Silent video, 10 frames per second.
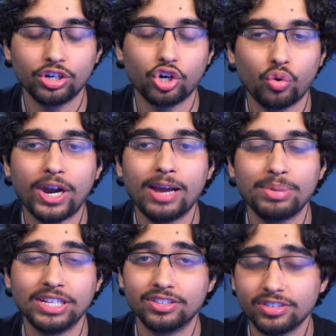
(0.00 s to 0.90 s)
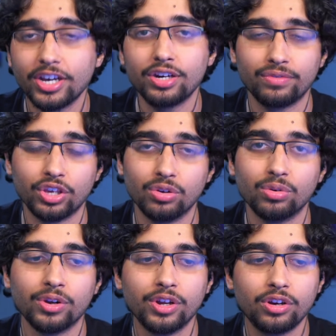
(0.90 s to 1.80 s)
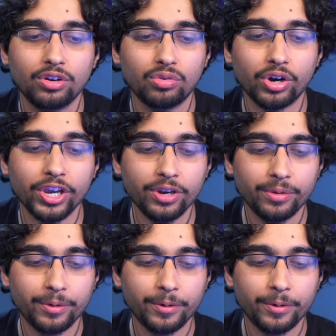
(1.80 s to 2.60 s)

crap inside of you, right?